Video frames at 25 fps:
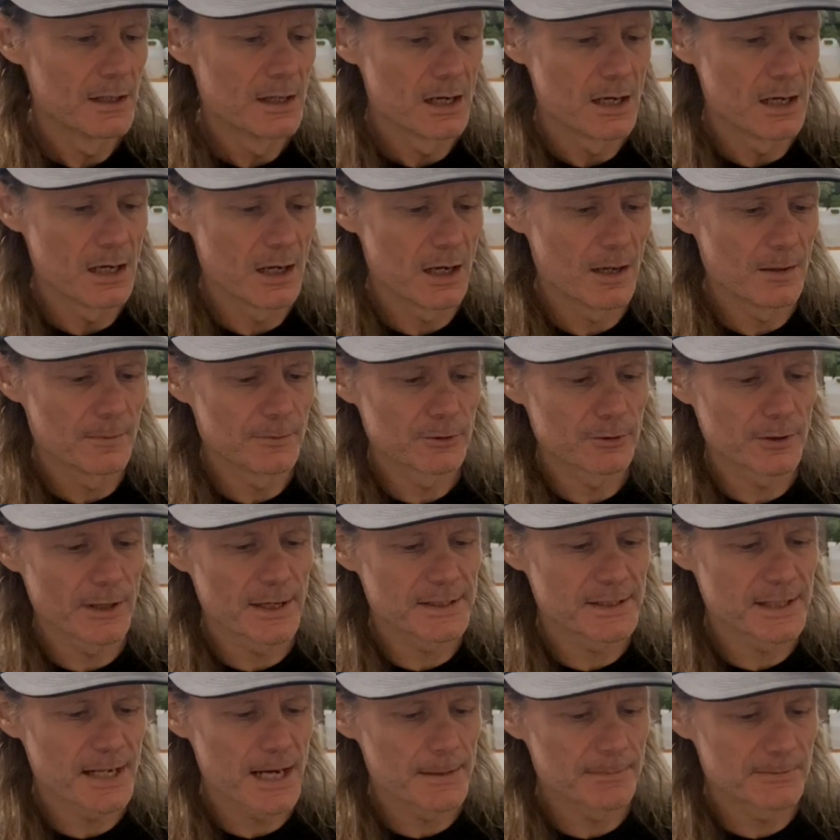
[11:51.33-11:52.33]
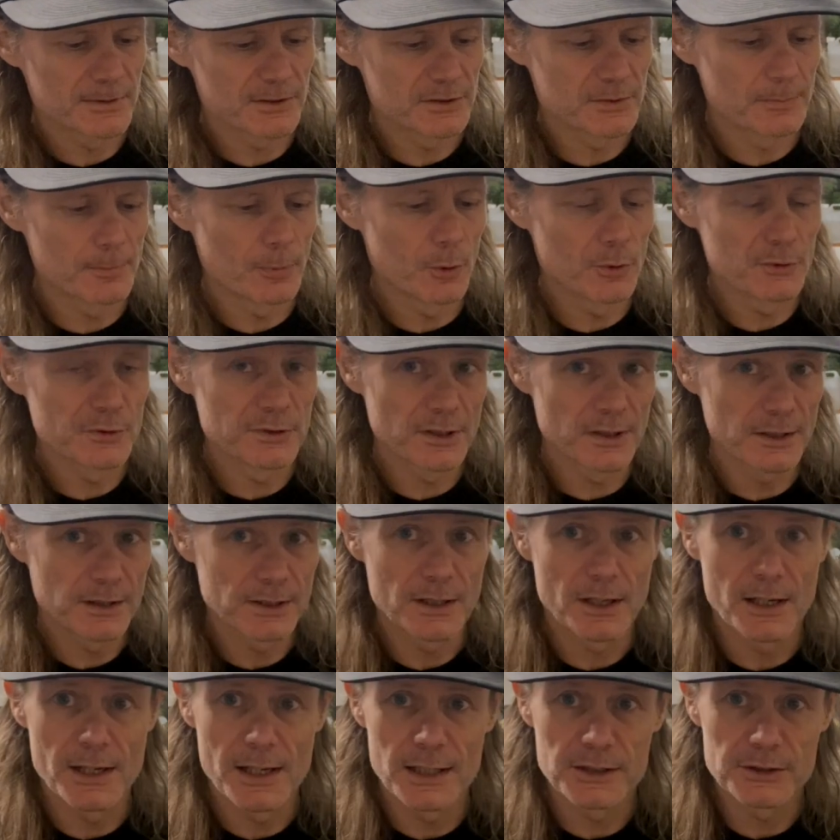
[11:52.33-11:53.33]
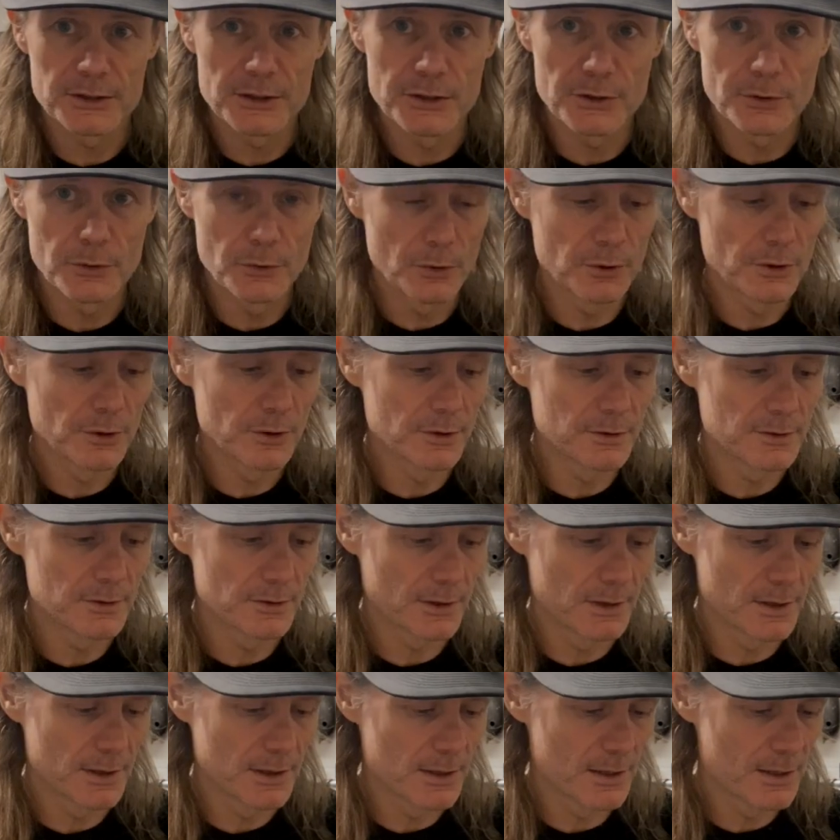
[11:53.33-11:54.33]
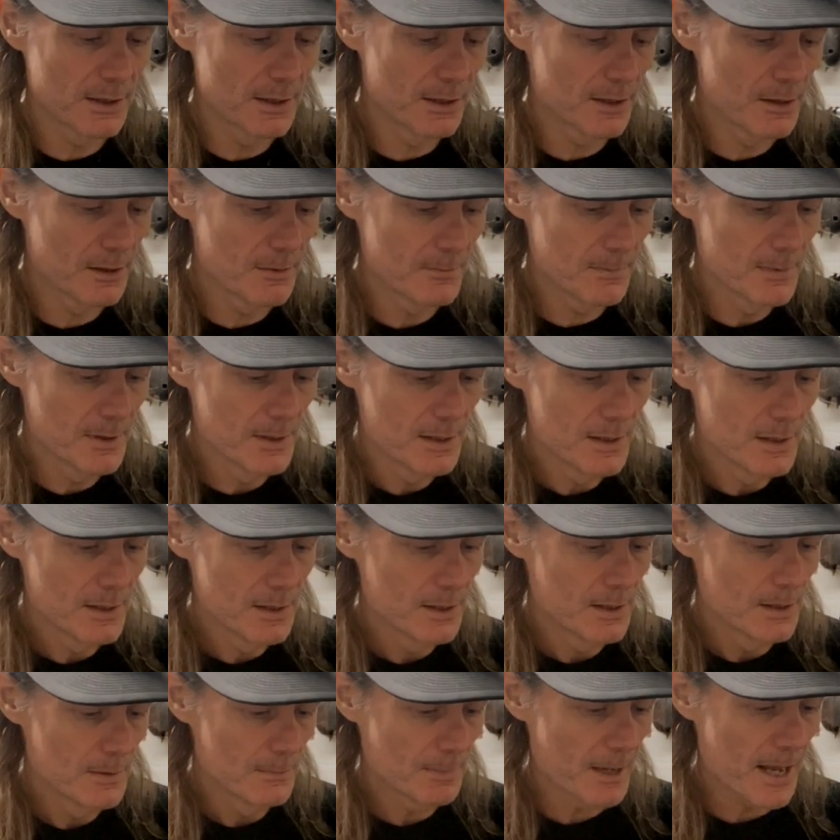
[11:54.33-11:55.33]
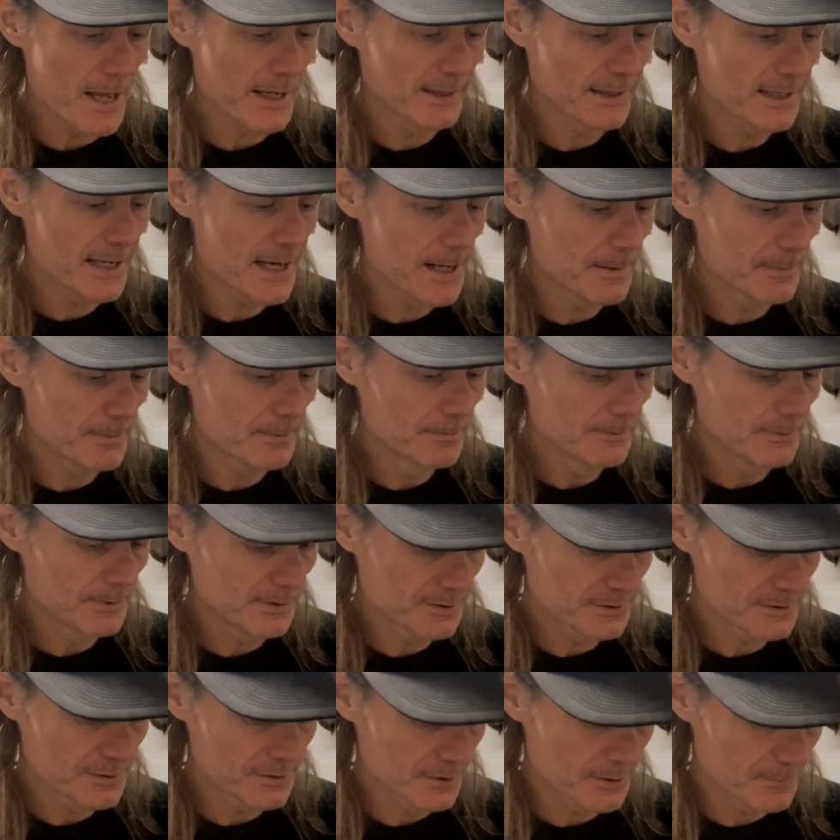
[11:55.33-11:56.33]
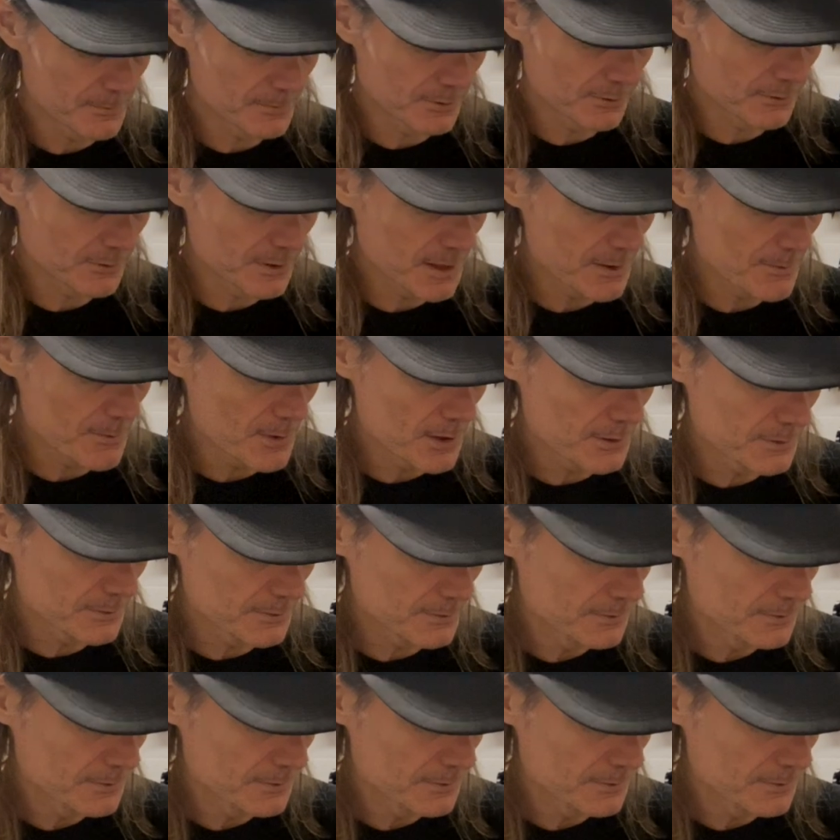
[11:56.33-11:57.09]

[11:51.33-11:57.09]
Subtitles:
Grey cap, disappointing. I actually ordered black cap and it's sent up with a grey one.